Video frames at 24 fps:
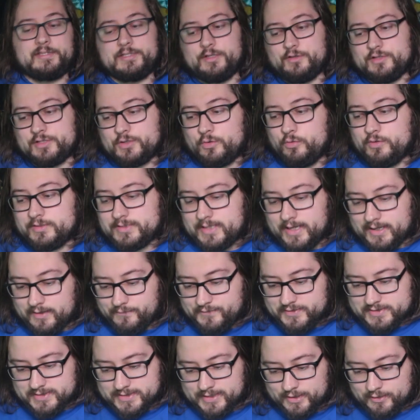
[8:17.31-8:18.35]
So the school is like a
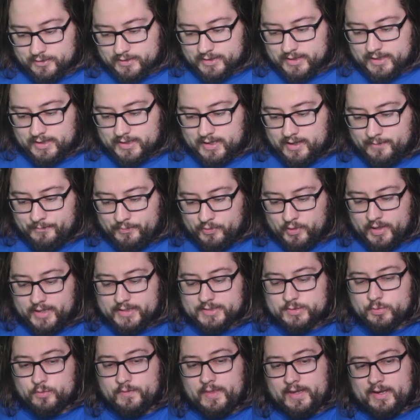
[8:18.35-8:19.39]
facility, a
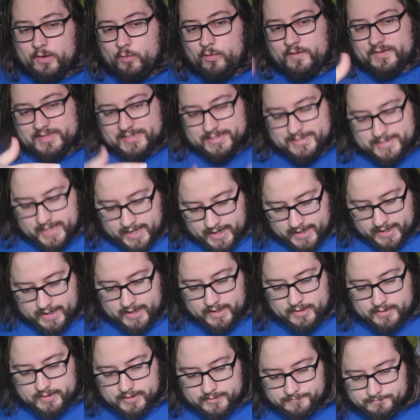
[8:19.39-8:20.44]
place where they can
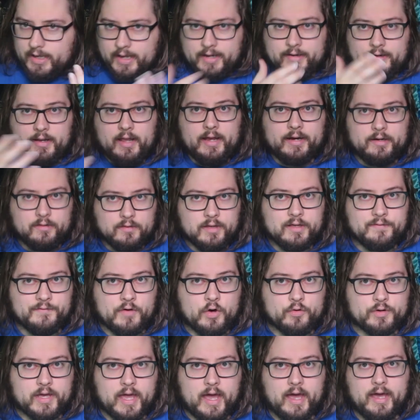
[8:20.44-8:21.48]
withstand and like live
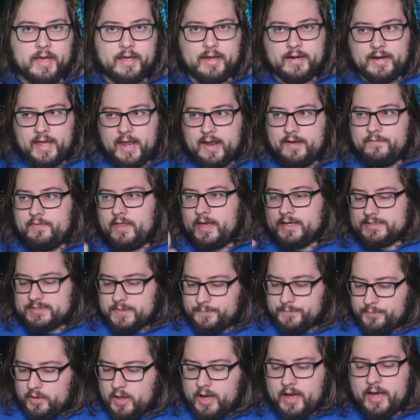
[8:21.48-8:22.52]
okay and have like
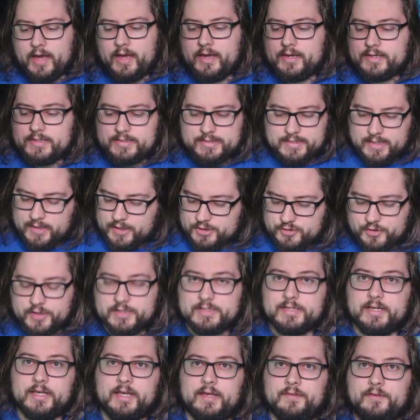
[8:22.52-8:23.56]
supplies,
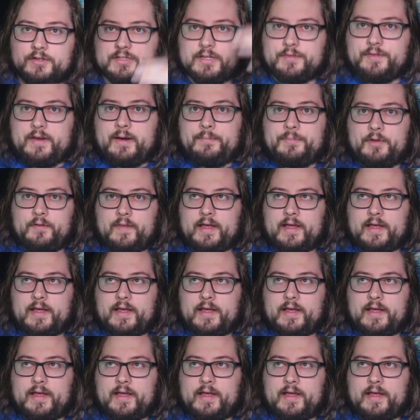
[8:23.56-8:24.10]
electricity, and there's a thing up there.